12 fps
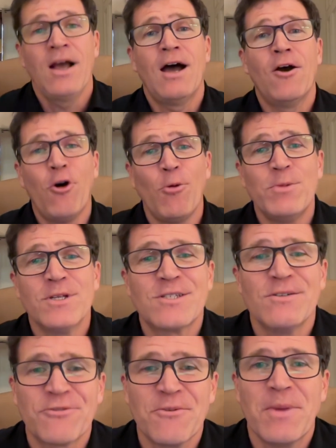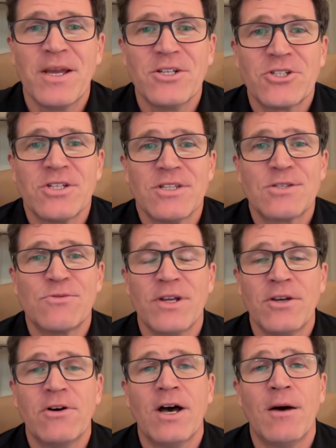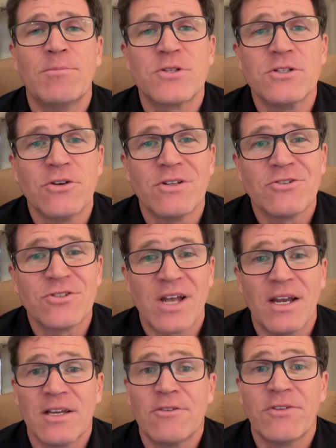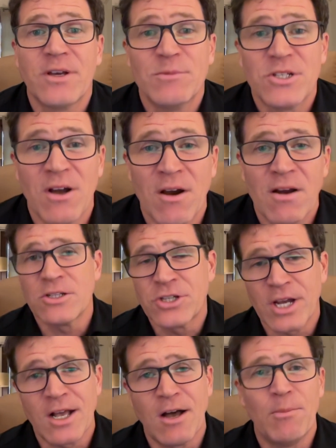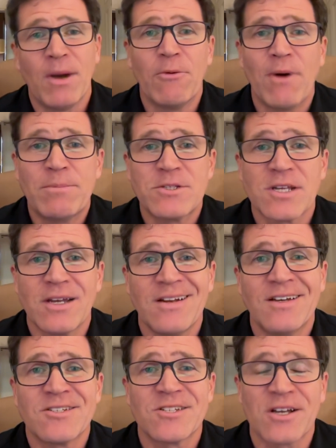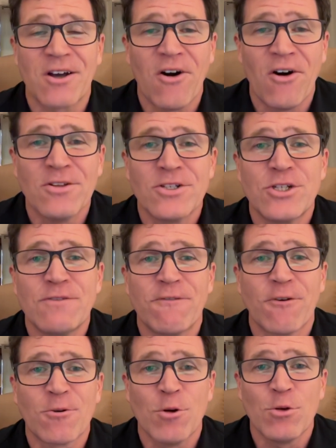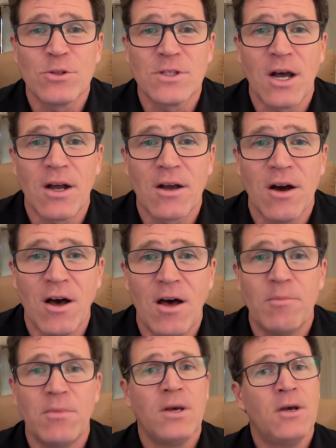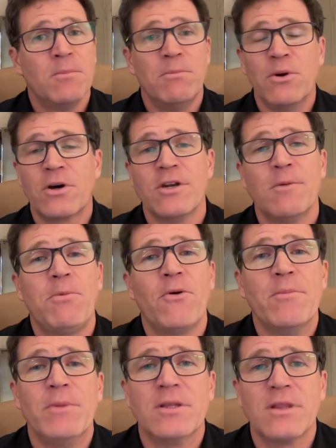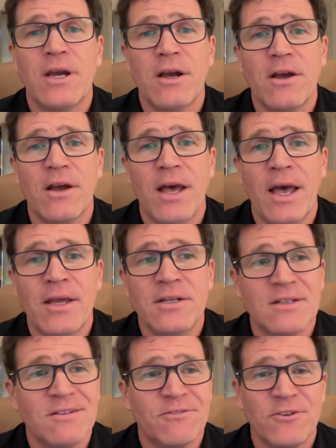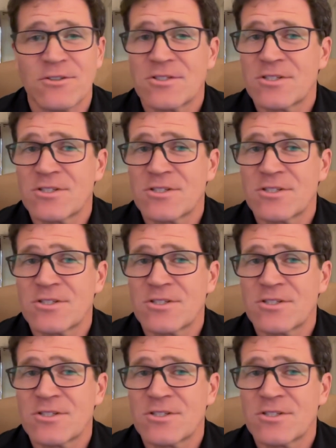I hope this video helps in your understanding of EMDR. Check out my website, psychologyforgrowth.com. Book an appointment there. And if you